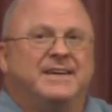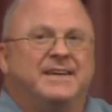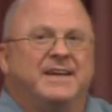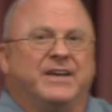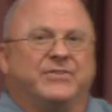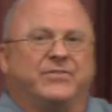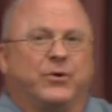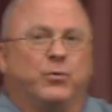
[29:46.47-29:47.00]

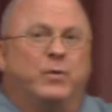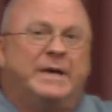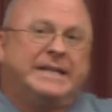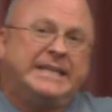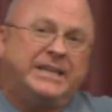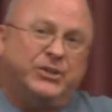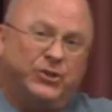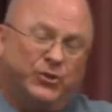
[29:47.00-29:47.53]
And so when
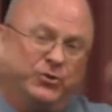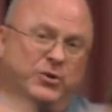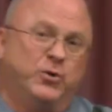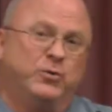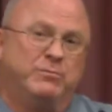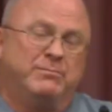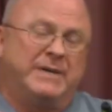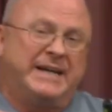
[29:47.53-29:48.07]
in your
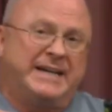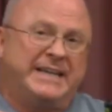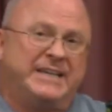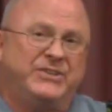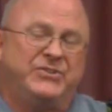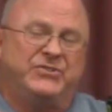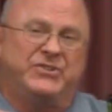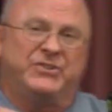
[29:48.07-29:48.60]
own
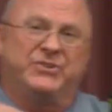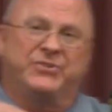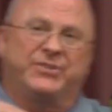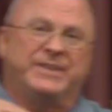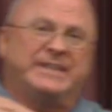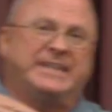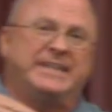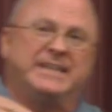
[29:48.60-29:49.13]
mind you're
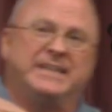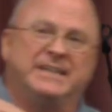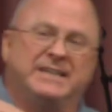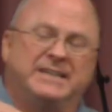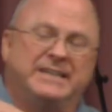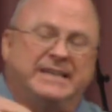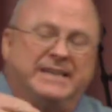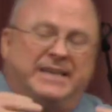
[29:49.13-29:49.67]
thinking
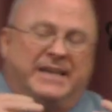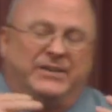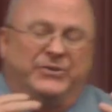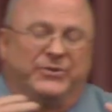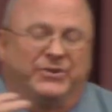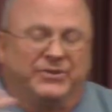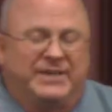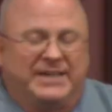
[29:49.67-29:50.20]
and
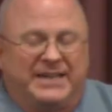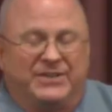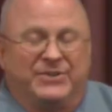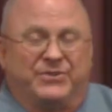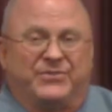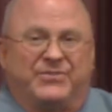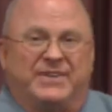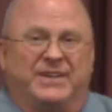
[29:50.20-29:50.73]
you're looking at
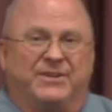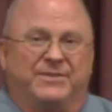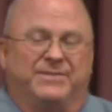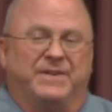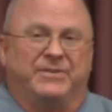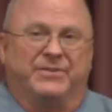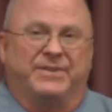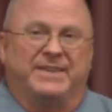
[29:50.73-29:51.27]
yourself
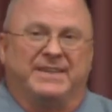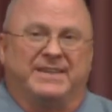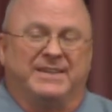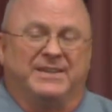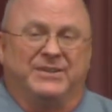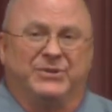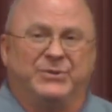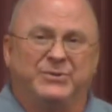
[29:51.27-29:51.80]
and you're
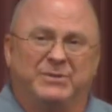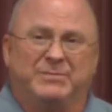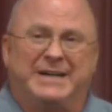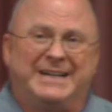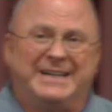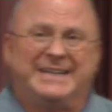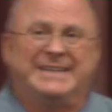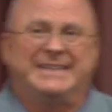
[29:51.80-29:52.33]
thinking, "Who am
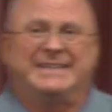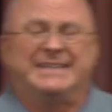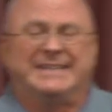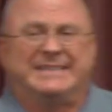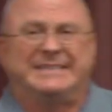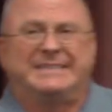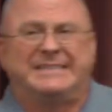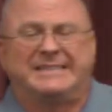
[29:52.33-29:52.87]
I?
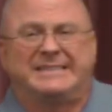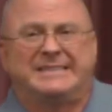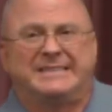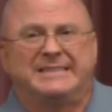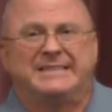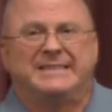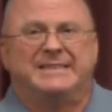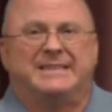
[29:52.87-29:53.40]
And
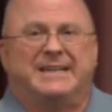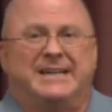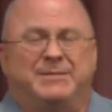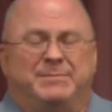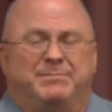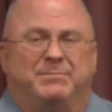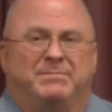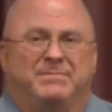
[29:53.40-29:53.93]

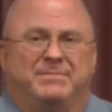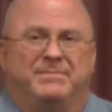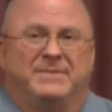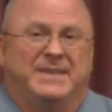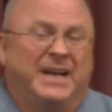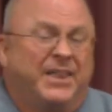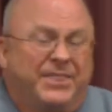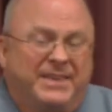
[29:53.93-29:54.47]
I'm
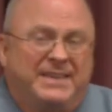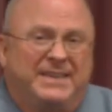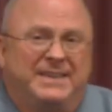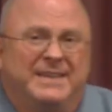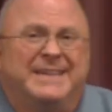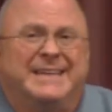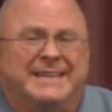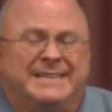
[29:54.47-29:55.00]

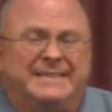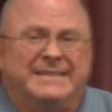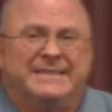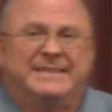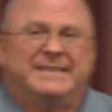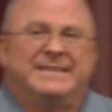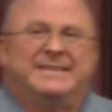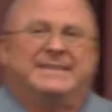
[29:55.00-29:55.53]
nothing. And
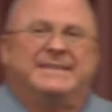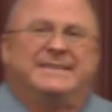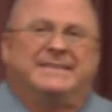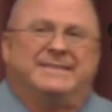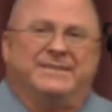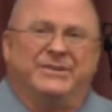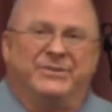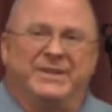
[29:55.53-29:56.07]

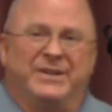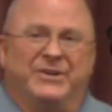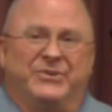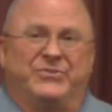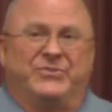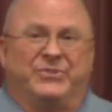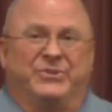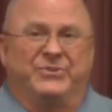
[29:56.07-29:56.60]
look at our
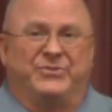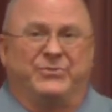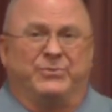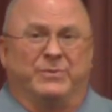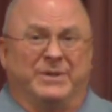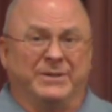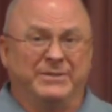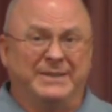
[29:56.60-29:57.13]
church,
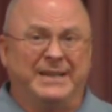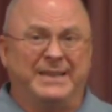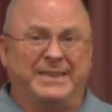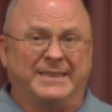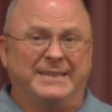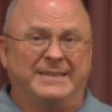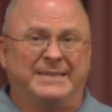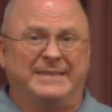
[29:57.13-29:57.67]
we're
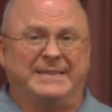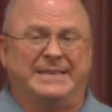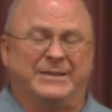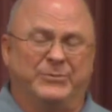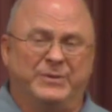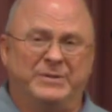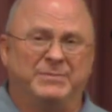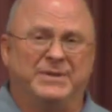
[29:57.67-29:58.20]
nothing,
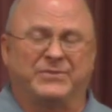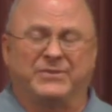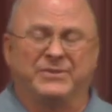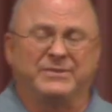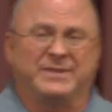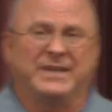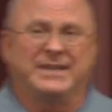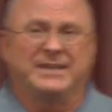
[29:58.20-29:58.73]
and we must
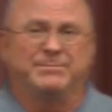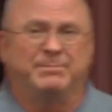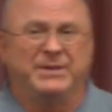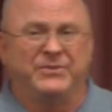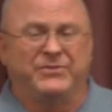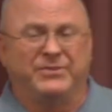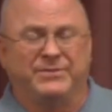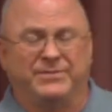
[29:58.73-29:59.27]
look like a
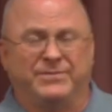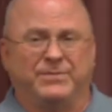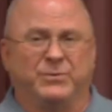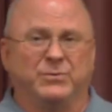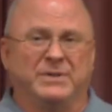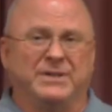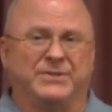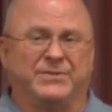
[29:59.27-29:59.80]
bunch of
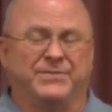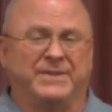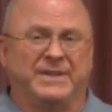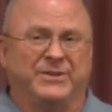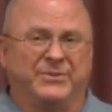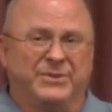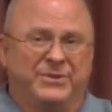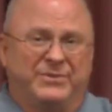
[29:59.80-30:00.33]
foolish
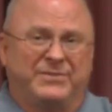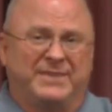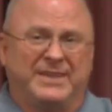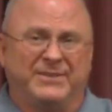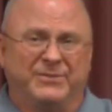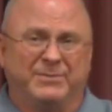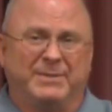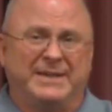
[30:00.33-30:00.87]
failures to
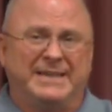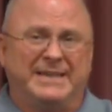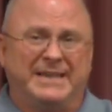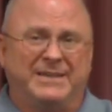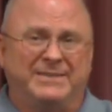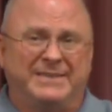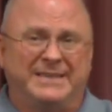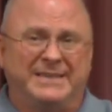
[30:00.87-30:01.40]
everybody
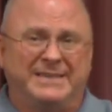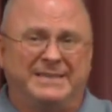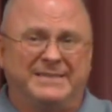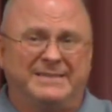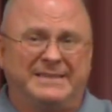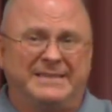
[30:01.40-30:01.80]
out there.